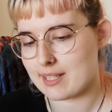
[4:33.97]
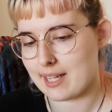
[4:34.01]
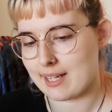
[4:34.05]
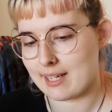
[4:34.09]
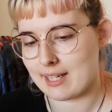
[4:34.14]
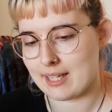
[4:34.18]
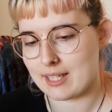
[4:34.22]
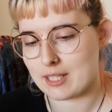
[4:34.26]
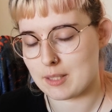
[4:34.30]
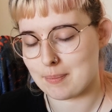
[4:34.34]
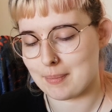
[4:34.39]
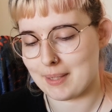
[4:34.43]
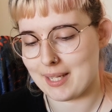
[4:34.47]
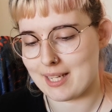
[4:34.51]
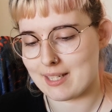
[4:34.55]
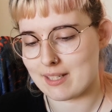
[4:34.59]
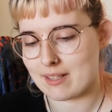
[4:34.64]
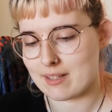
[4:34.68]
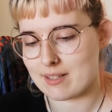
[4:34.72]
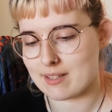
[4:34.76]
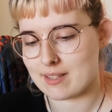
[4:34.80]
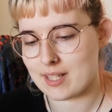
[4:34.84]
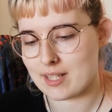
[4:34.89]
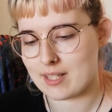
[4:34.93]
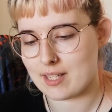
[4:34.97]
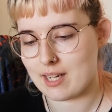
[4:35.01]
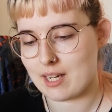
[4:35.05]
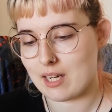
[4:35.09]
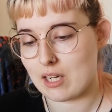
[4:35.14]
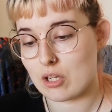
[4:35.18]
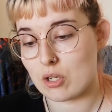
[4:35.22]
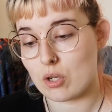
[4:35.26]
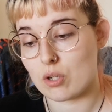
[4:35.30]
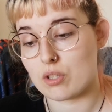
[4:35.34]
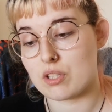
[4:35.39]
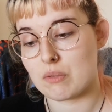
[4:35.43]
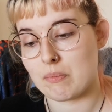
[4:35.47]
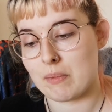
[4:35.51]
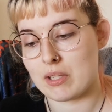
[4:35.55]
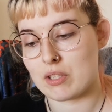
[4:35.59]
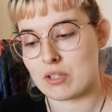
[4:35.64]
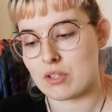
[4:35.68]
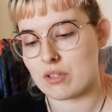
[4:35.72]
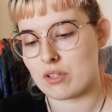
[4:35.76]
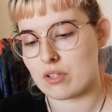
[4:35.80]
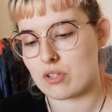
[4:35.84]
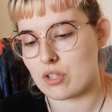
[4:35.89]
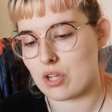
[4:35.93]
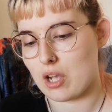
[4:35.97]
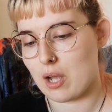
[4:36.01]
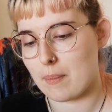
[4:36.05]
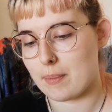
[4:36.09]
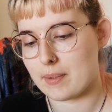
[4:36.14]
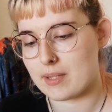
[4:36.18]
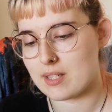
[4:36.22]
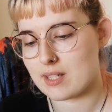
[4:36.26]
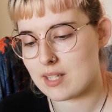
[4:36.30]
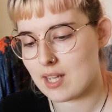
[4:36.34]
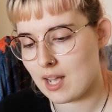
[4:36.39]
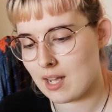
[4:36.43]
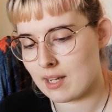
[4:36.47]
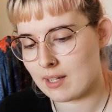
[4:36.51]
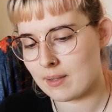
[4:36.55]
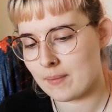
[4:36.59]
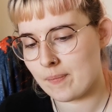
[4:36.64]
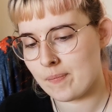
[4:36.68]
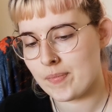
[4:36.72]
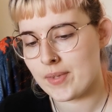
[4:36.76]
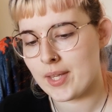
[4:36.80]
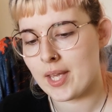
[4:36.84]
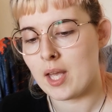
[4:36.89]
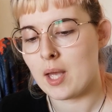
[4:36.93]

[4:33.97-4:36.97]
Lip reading: deadliest blade in the city, not to mention the sharpest tongue,